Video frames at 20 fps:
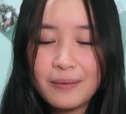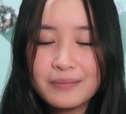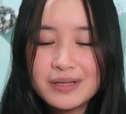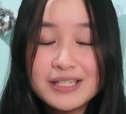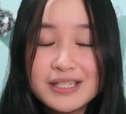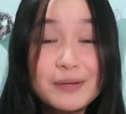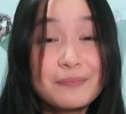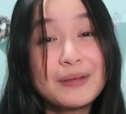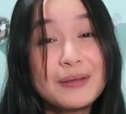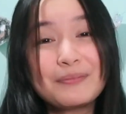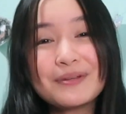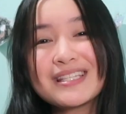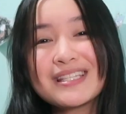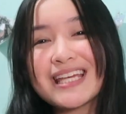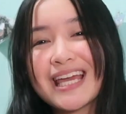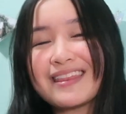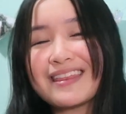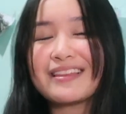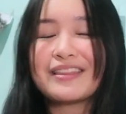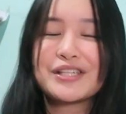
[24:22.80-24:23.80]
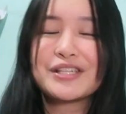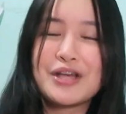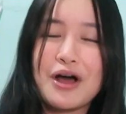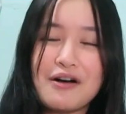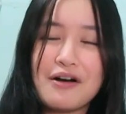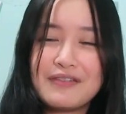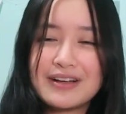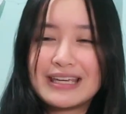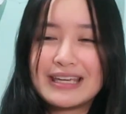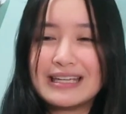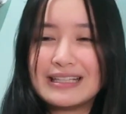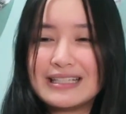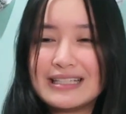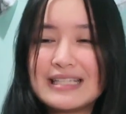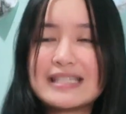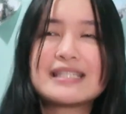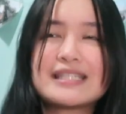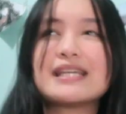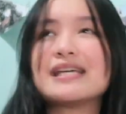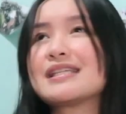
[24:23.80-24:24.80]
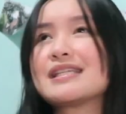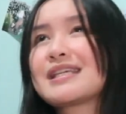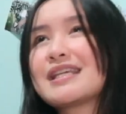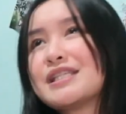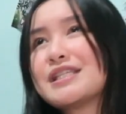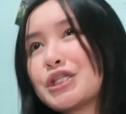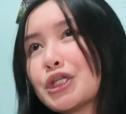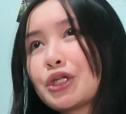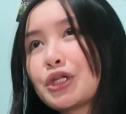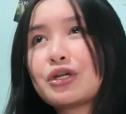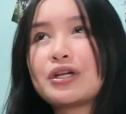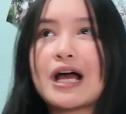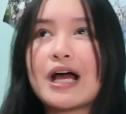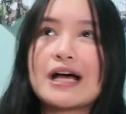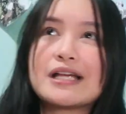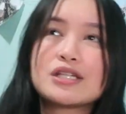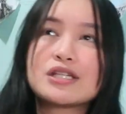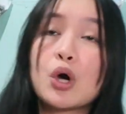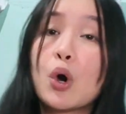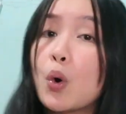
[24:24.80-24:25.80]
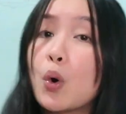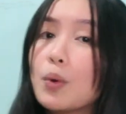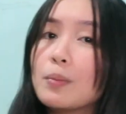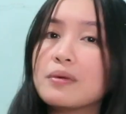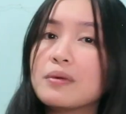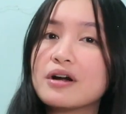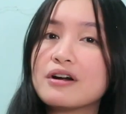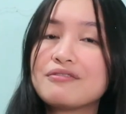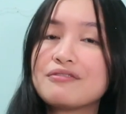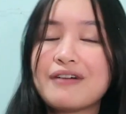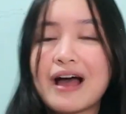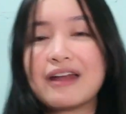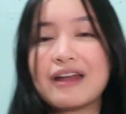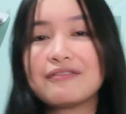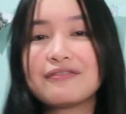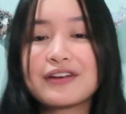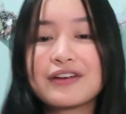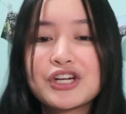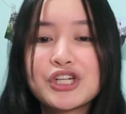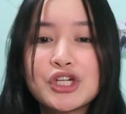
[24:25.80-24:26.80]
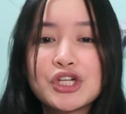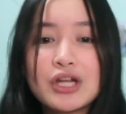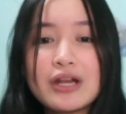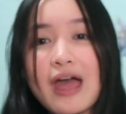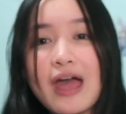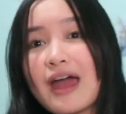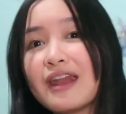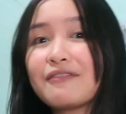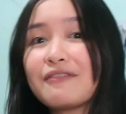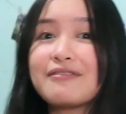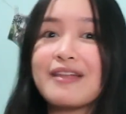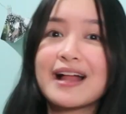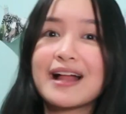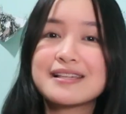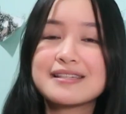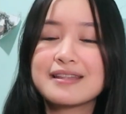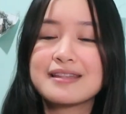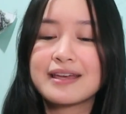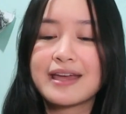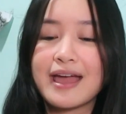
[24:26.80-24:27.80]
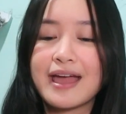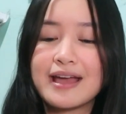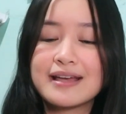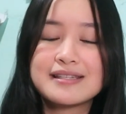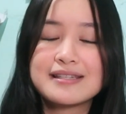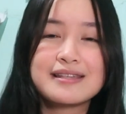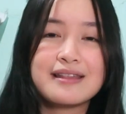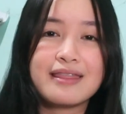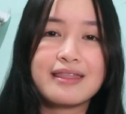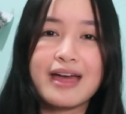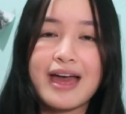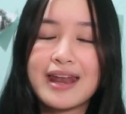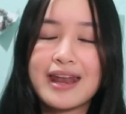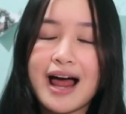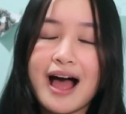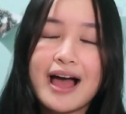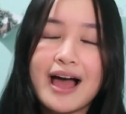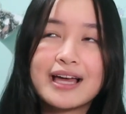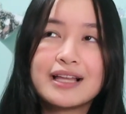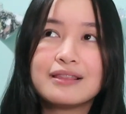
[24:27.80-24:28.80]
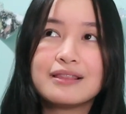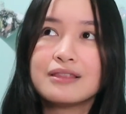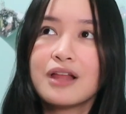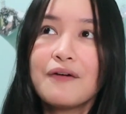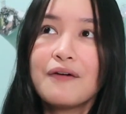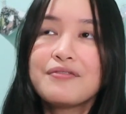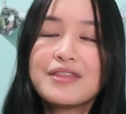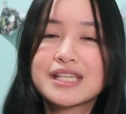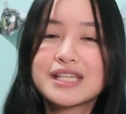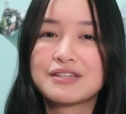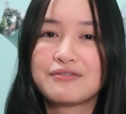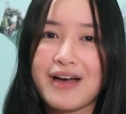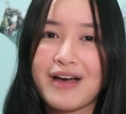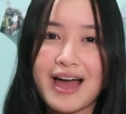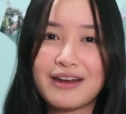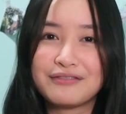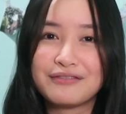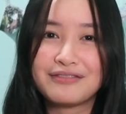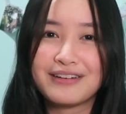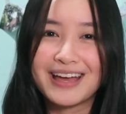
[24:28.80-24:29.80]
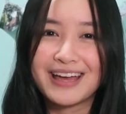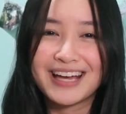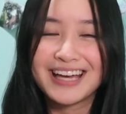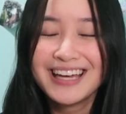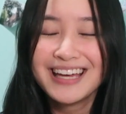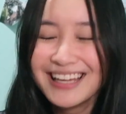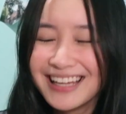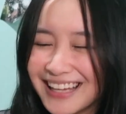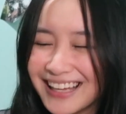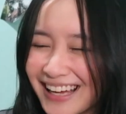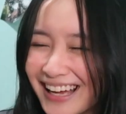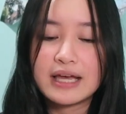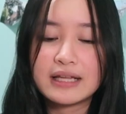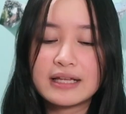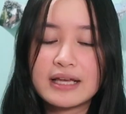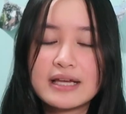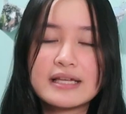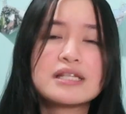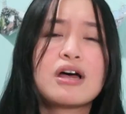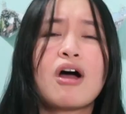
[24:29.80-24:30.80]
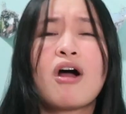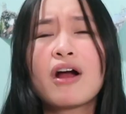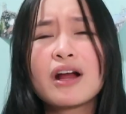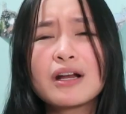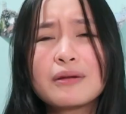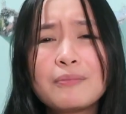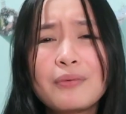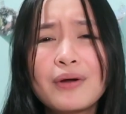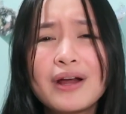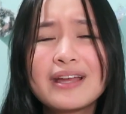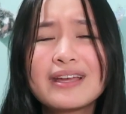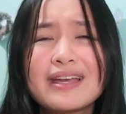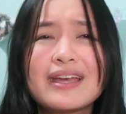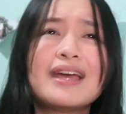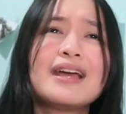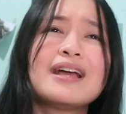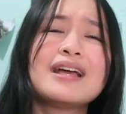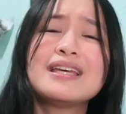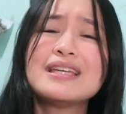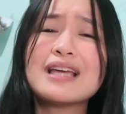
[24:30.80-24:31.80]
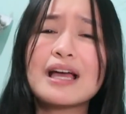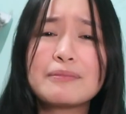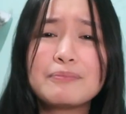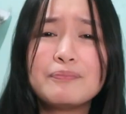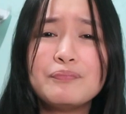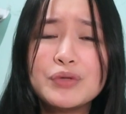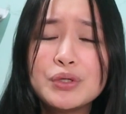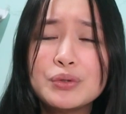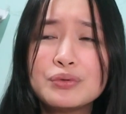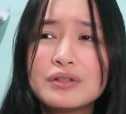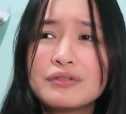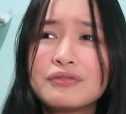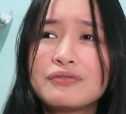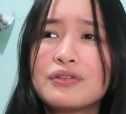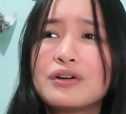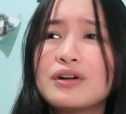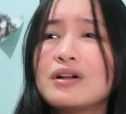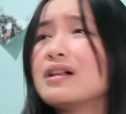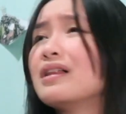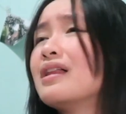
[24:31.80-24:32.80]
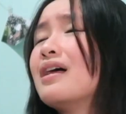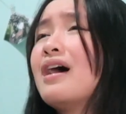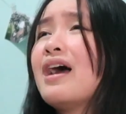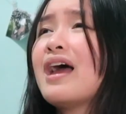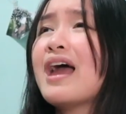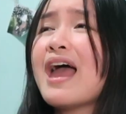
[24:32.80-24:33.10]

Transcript: Some people say that The Song of Achilles is considered as Homer fanfiction, and if that's the case, then I love this fanfic. It is heartbreaking yet beautiful,